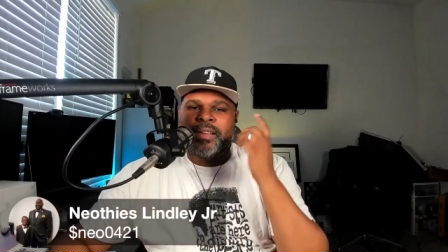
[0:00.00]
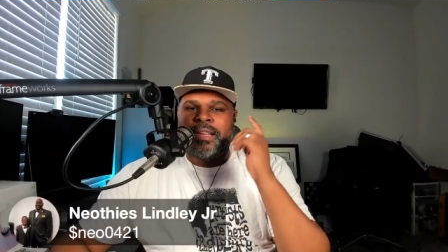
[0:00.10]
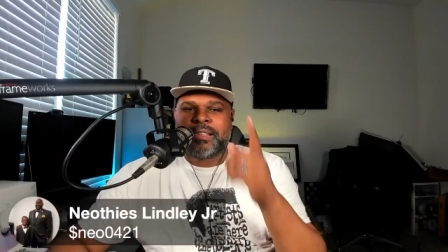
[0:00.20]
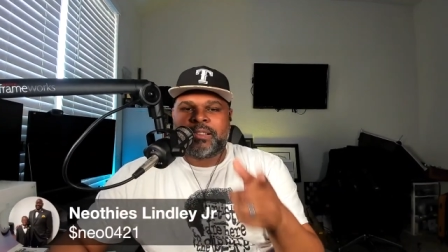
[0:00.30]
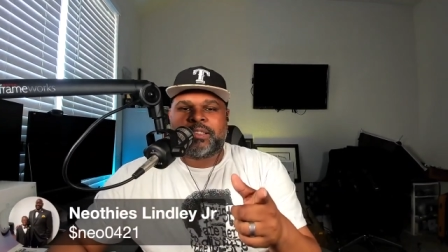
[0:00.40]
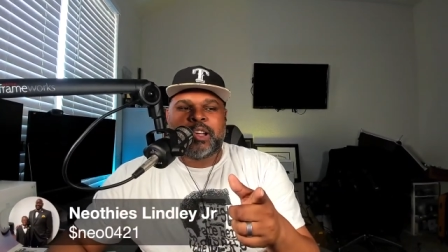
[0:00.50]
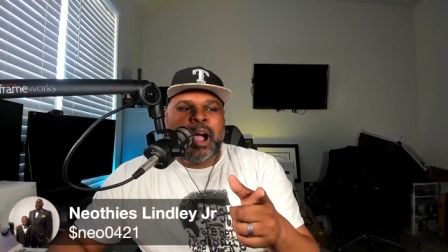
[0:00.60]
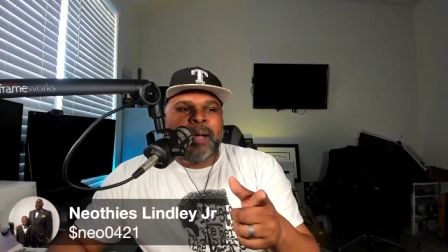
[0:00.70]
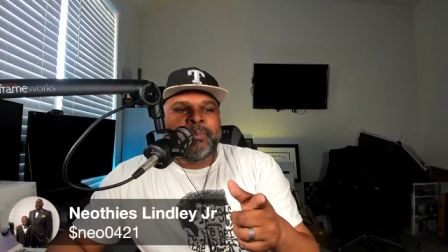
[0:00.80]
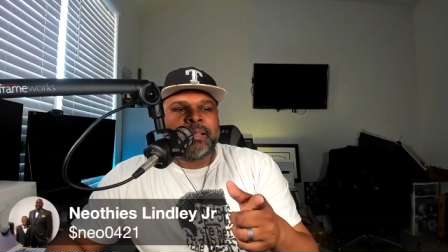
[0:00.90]
He has a
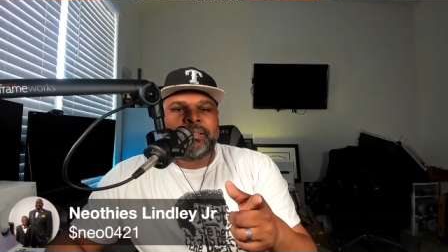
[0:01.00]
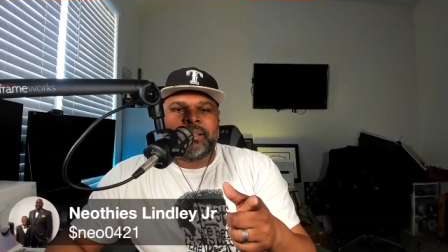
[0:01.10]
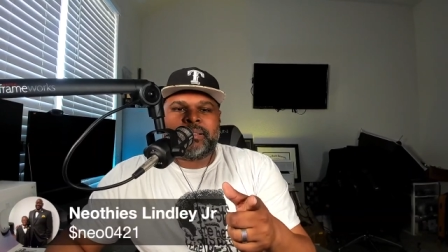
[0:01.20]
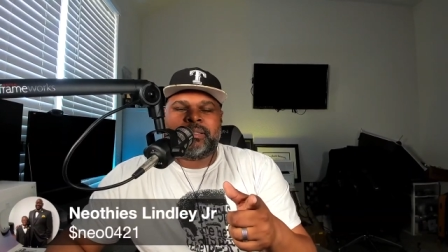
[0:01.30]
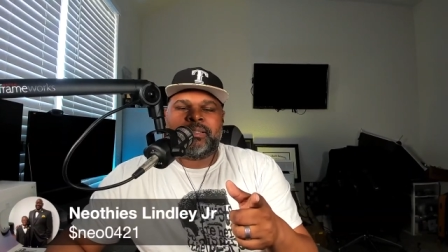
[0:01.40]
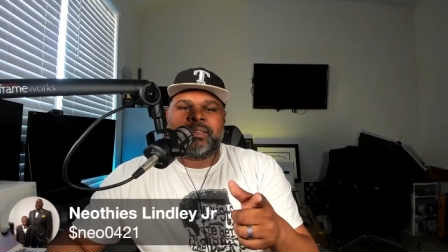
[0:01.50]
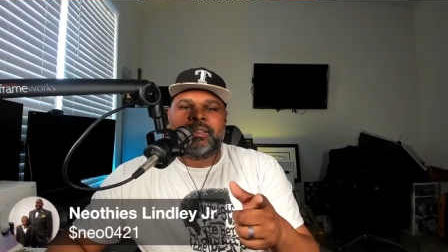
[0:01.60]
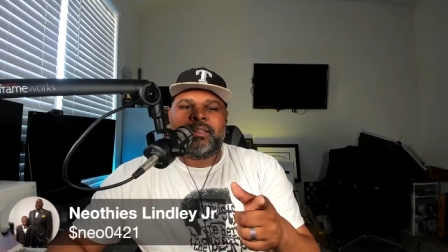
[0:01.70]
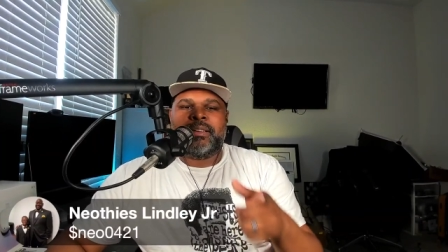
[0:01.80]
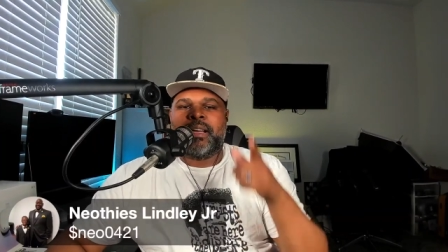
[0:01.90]
cigar business
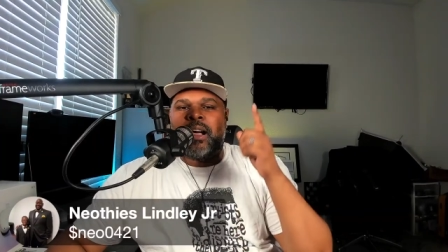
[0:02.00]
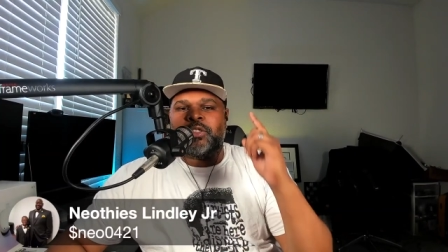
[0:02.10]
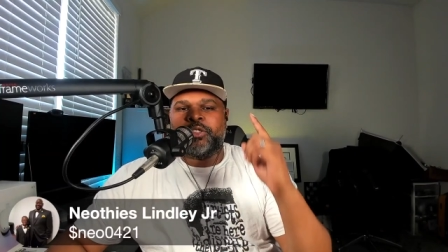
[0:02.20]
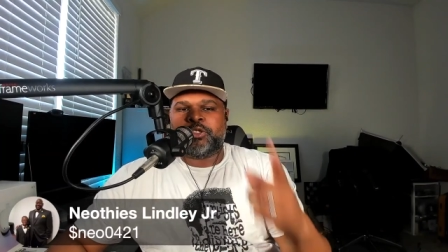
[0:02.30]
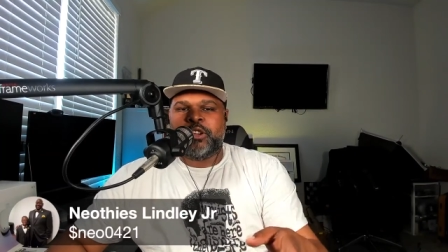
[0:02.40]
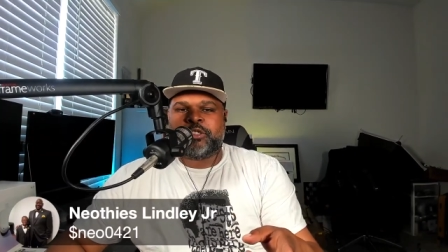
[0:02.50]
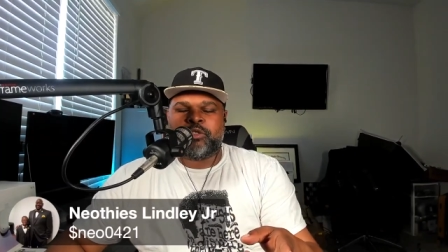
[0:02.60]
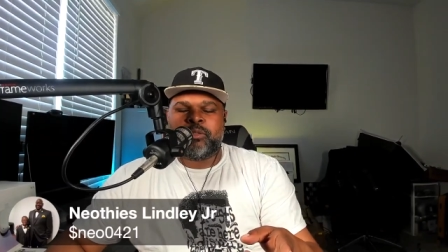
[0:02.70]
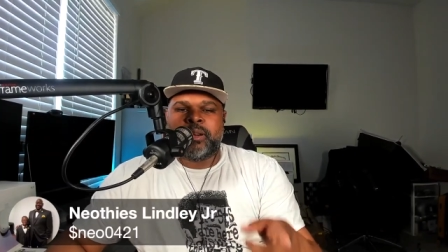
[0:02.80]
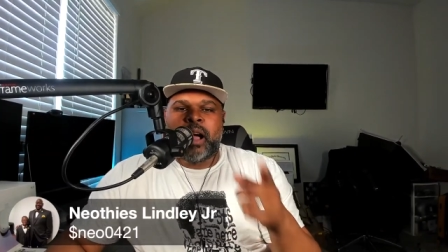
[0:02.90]

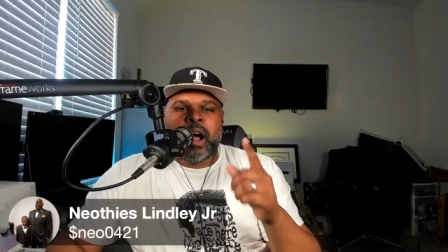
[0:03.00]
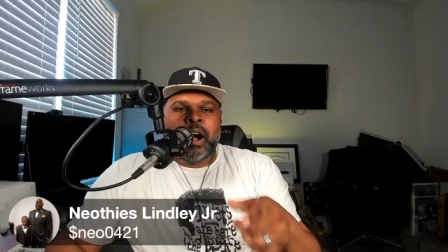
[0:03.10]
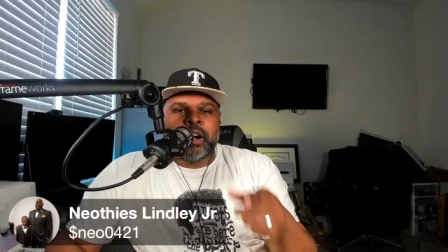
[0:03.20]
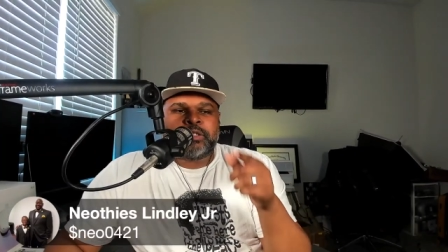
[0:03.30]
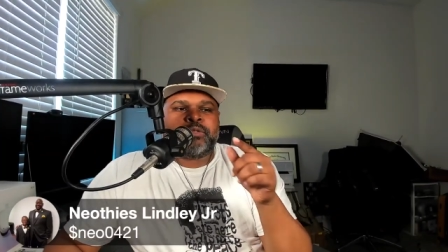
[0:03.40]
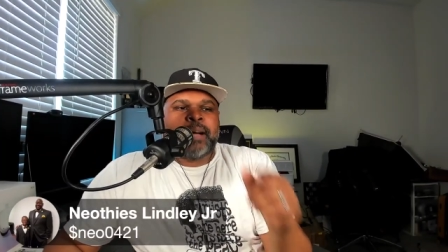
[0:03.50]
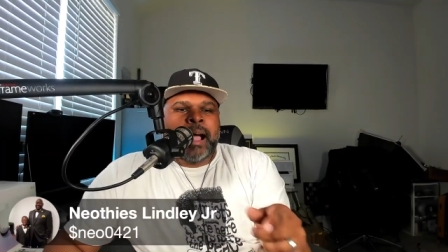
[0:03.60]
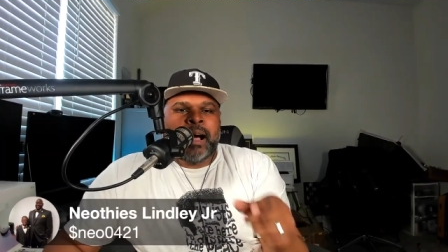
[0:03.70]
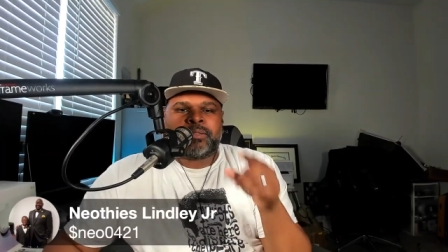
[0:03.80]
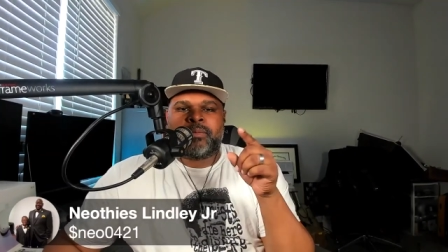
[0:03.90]
distributed all
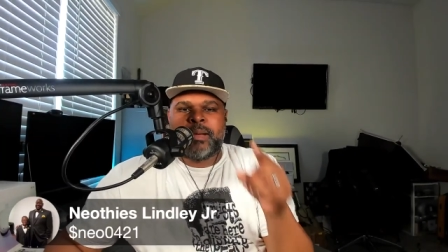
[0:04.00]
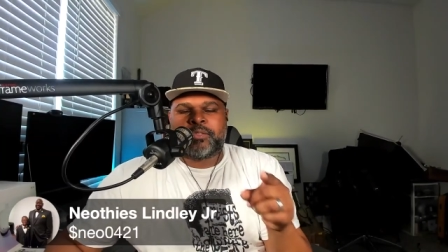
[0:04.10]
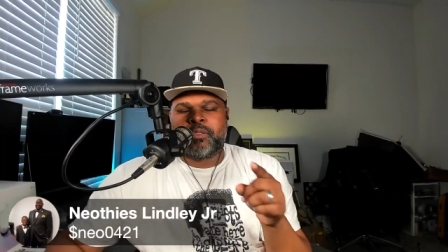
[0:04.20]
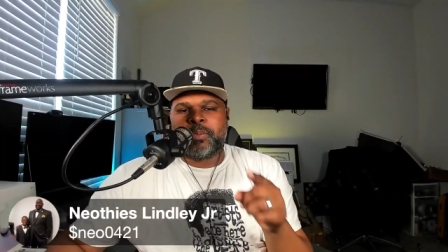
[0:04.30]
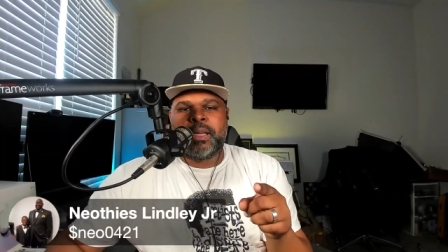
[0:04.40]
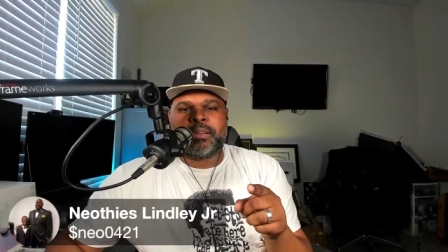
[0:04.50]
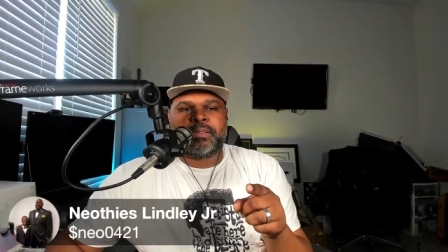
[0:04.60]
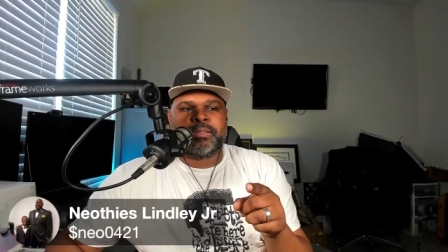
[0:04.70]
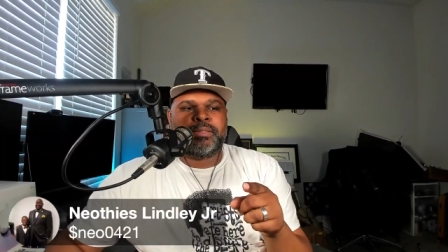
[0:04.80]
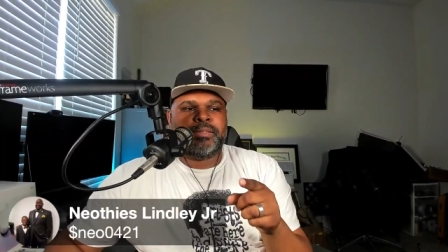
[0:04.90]
throughout the
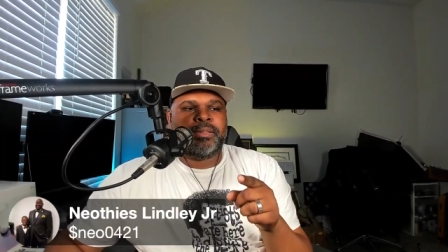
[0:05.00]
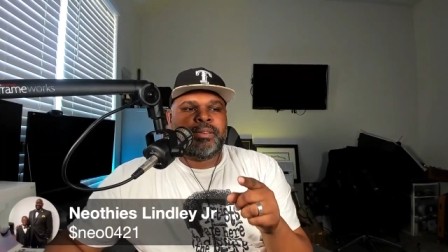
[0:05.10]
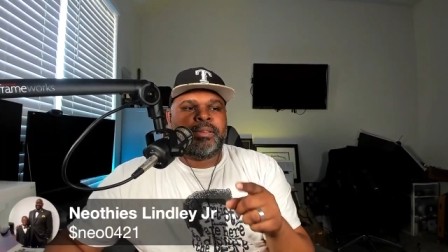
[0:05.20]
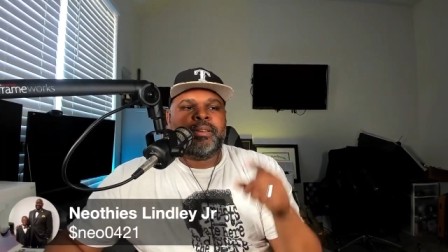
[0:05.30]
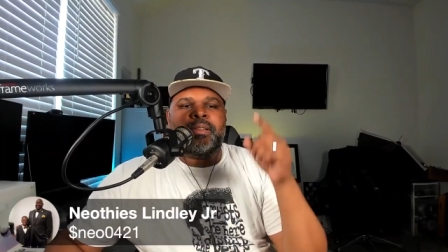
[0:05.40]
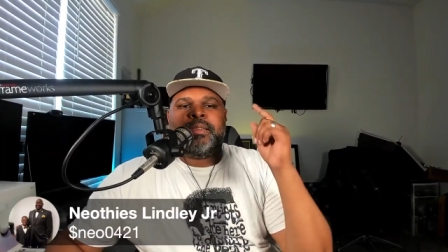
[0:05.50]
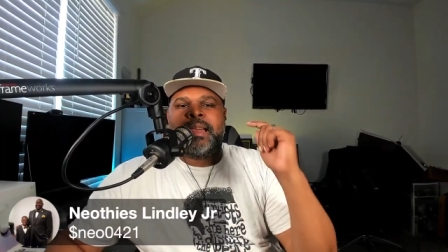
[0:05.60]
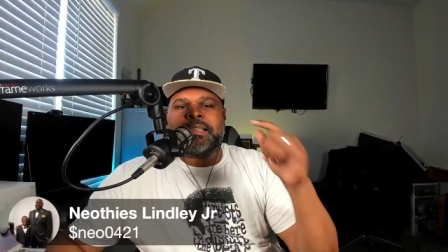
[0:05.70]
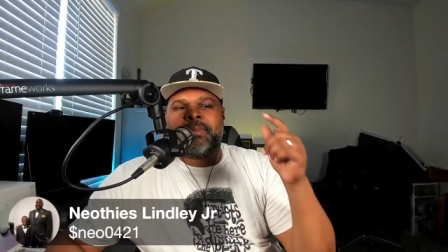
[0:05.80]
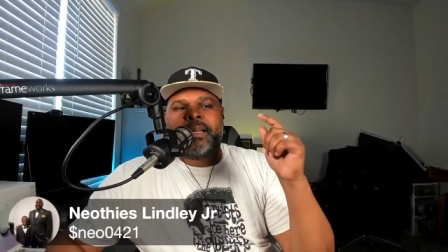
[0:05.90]
Metroplex.
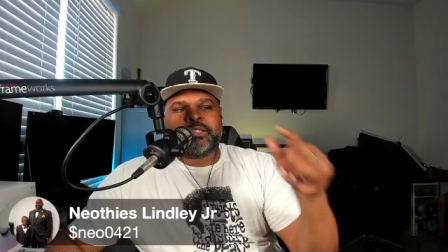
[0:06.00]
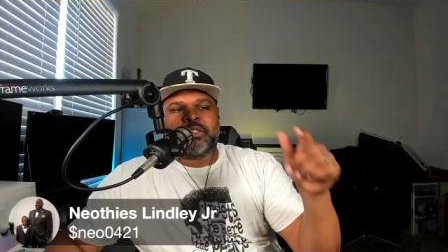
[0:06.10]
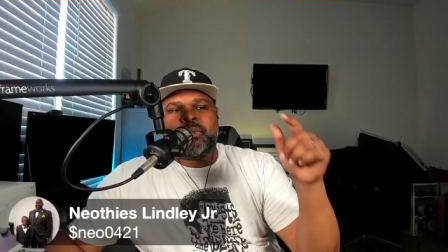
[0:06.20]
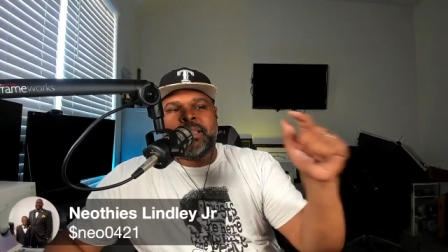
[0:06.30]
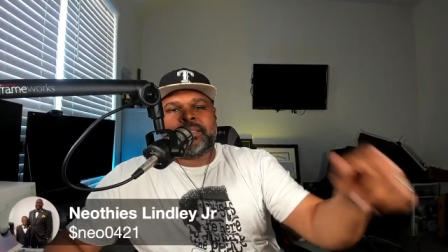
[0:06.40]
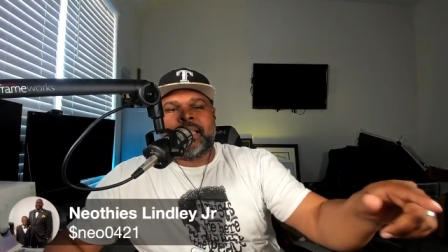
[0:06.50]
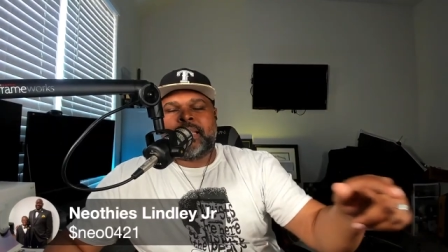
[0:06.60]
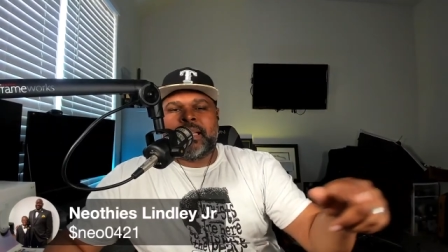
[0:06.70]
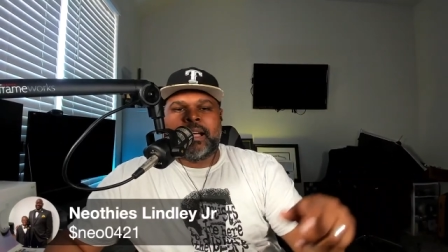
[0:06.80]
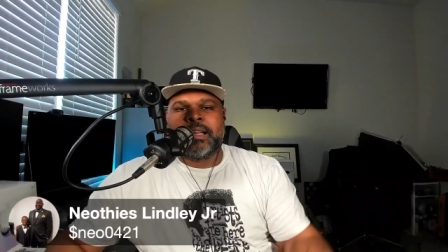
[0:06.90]
Let's make sure we take
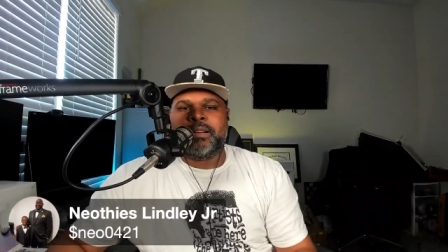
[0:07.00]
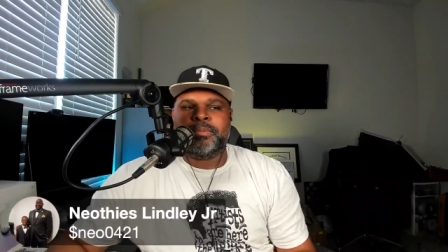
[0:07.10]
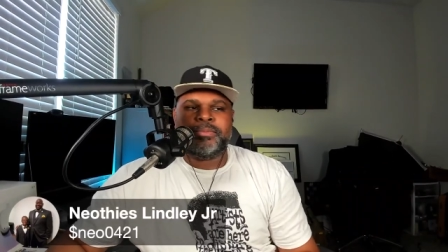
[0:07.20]
care of him.